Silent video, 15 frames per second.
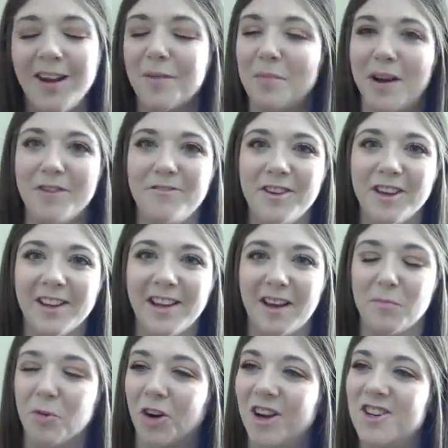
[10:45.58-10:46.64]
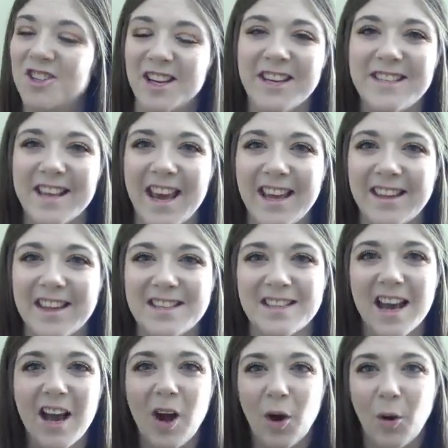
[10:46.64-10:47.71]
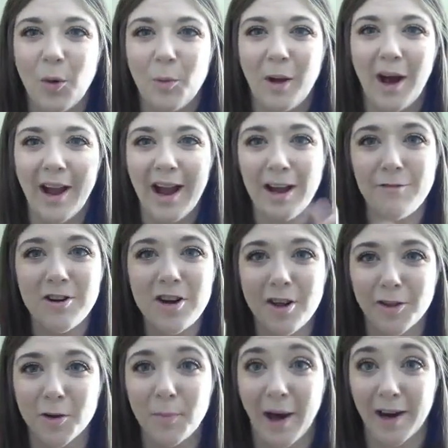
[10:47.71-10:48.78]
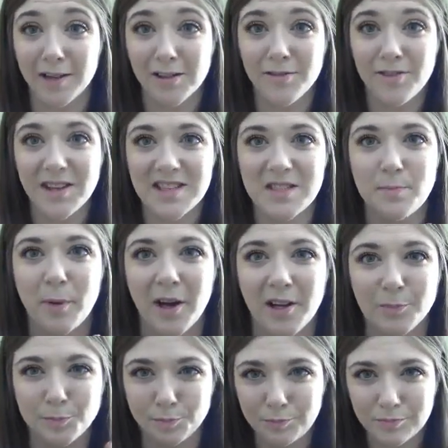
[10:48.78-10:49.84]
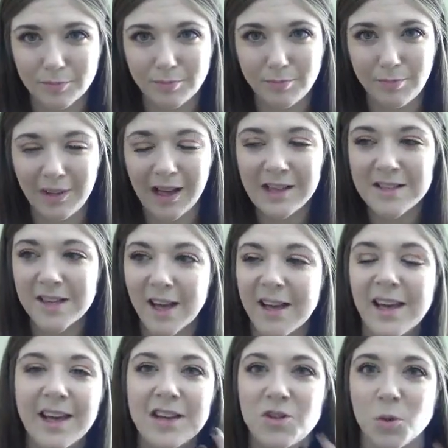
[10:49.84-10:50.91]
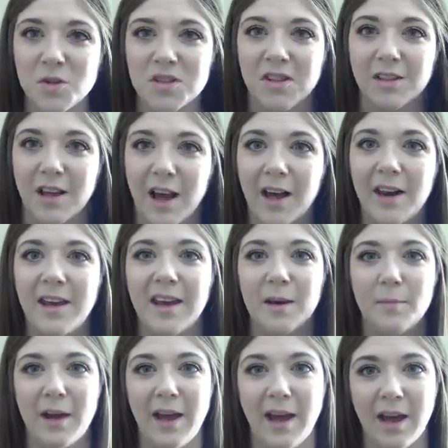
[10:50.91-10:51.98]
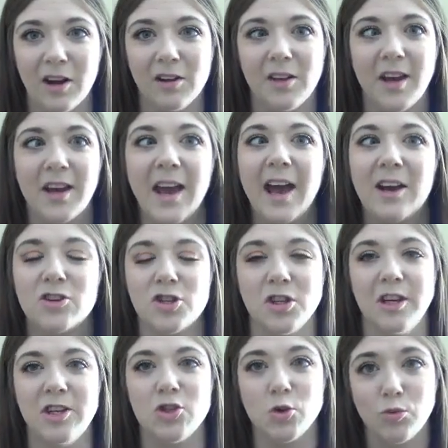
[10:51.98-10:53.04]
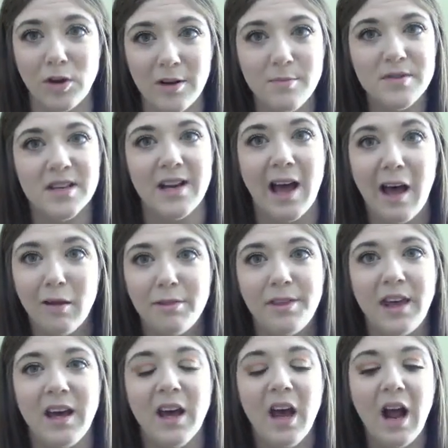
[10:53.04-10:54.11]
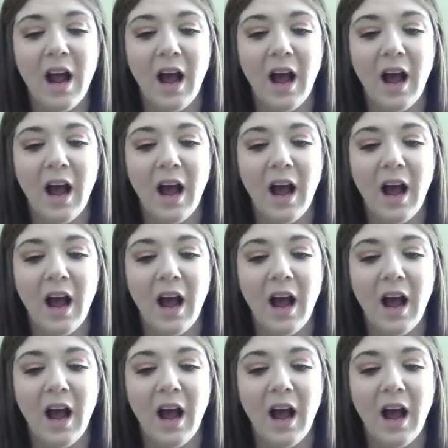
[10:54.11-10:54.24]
I feel like I'm cringing saying this. I have another bottle of this, but until I can get to a salon and get my hair like actually trimmed and healthy,